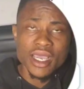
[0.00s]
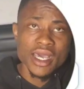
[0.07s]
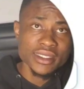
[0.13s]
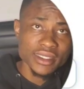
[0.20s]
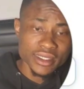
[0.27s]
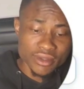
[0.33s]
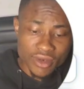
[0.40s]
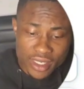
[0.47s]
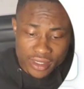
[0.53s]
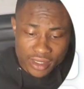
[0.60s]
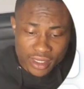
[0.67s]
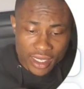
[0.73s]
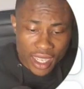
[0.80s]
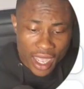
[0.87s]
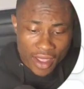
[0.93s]
and the
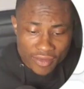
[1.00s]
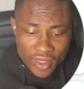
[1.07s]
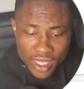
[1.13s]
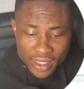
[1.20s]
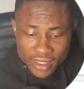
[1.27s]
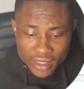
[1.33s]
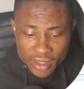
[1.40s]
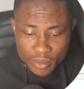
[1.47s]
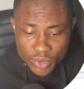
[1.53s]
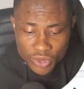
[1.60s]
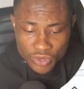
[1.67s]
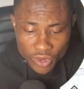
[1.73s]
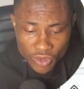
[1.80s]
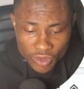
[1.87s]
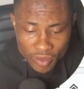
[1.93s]
rest. After the
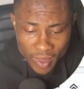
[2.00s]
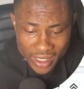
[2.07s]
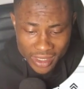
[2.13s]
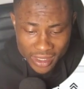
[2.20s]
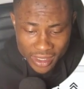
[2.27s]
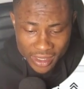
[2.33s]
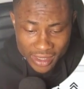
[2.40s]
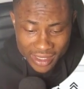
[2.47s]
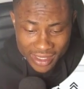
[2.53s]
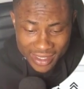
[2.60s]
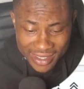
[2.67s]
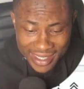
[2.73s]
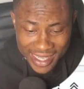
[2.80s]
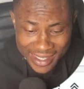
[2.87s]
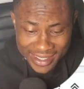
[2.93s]
proof of humanity, the
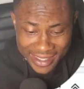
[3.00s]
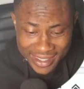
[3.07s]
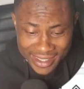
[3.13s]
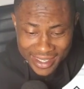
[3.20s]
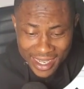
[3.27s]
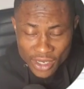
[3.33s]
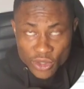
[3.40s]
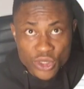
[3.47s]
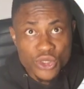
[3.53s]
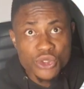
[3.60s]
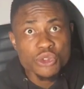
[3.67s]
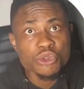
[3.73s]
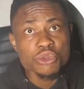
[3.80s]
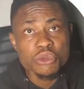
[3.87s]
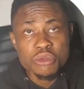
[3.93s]
next thing they are going
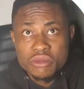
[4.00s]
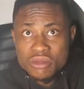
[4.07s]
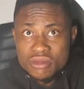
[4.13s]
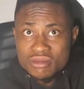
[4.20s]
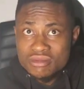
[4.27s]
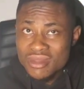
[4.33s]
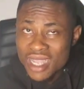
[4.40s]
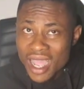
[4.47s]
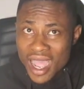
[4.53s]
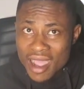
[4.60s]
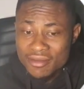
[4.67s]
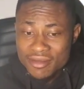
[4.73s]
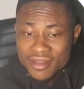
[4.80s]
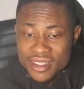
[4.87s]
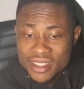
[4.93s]
to
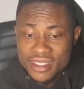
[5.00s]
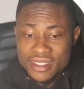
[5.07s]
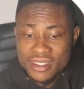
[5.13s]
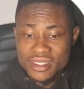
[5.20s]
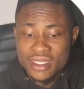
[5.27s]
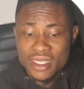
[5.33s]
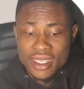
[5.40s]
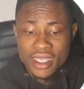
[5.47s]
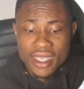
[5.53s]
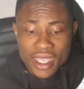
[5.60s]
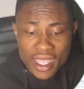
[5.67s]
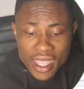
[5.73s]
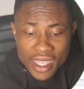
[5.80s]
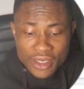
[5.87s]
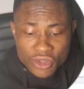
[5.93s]
have is
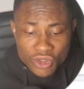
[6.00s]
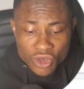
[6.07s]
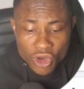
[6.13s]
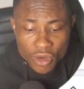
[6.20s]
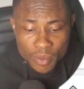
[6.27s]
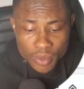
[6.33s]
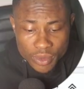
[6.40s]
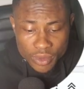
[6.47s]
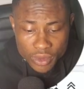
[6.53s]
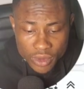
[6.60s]
airdrop,